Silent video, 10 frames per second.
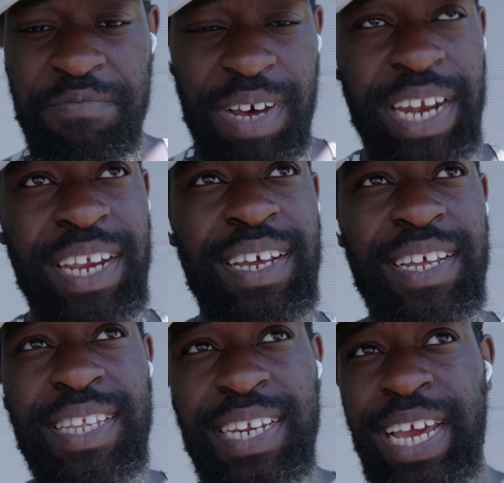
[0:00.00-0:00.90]
But
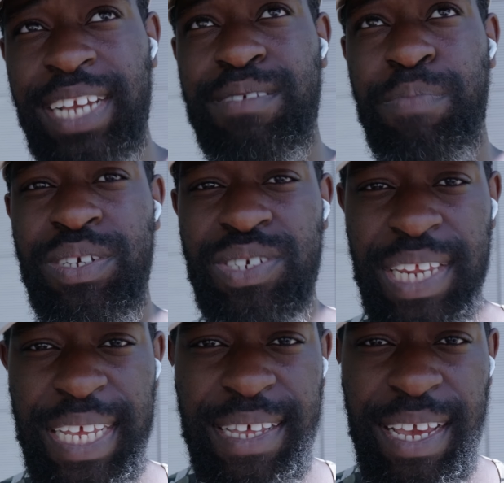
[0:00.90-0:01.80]
the next
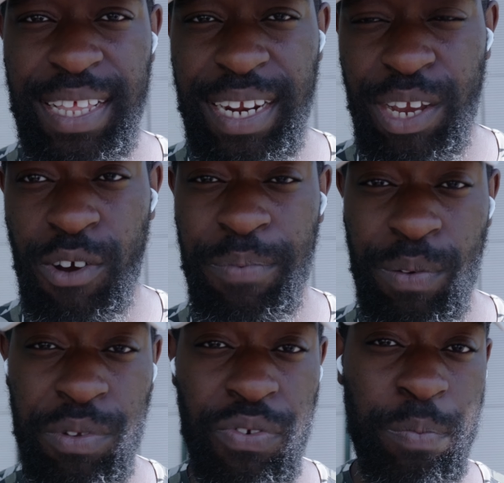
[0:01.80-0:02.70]
basically thing that I hope it
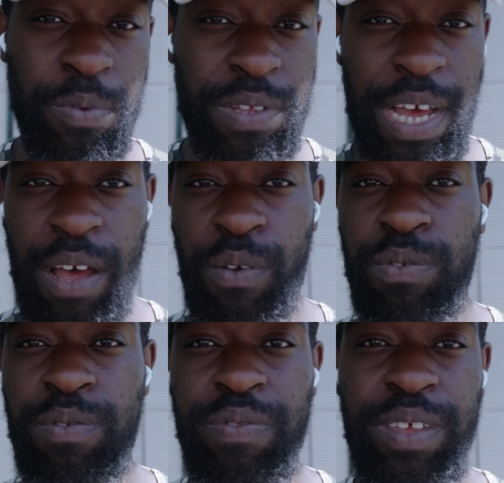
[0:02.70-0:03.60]
will trickle
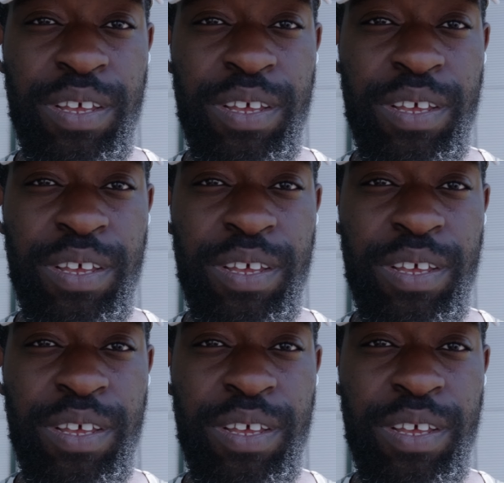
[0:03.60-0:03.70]
down